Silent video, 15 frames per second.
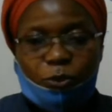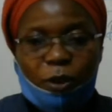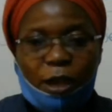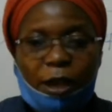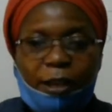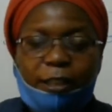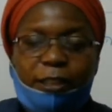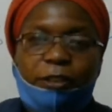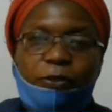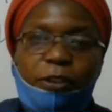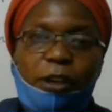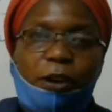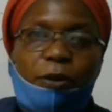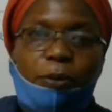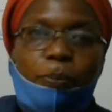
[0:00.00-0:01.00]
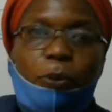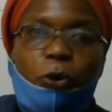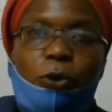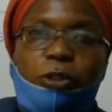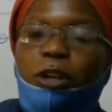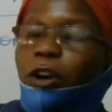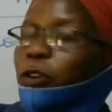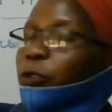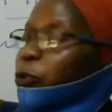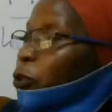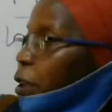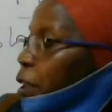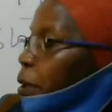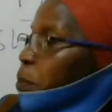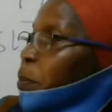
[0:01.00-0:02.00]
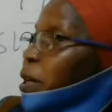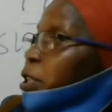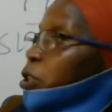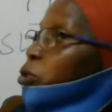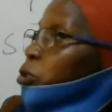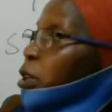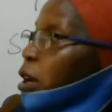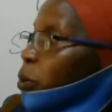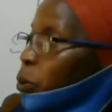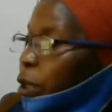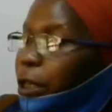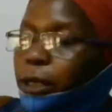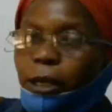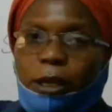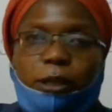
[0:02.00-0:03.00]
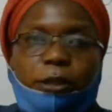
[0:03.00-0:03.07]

were giving a report for a particular week,